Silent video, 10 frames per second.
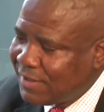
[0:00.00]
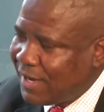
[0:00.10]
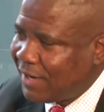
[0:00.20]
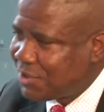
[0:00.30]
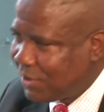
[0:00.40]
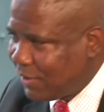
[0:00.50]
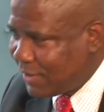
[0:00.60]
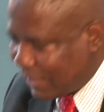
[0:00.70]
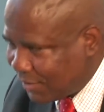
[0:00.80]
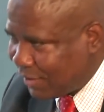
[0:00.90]
that, uh,
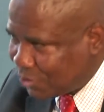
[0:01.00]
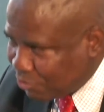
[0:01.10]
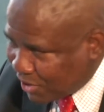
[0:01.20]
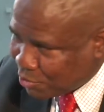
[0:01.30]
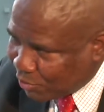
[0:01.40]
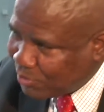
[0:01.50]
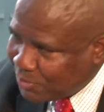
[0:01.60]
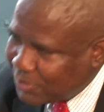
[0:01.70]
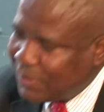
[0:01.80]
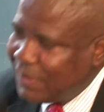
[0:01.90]
that uh, threshold.
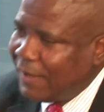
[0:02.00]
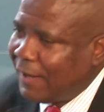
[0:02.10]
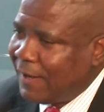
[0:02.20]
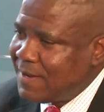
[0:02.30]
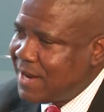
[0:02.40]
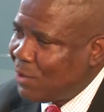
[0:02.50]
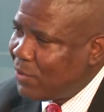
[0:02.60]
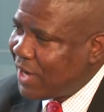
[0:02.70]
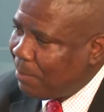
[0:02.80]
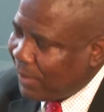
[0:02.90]
Uh, now
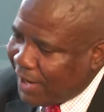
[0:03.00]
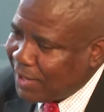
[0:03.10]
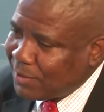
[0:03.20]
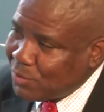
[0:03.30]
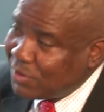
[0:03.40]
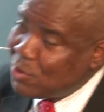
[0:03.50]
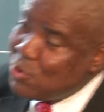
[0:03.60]
we apply with the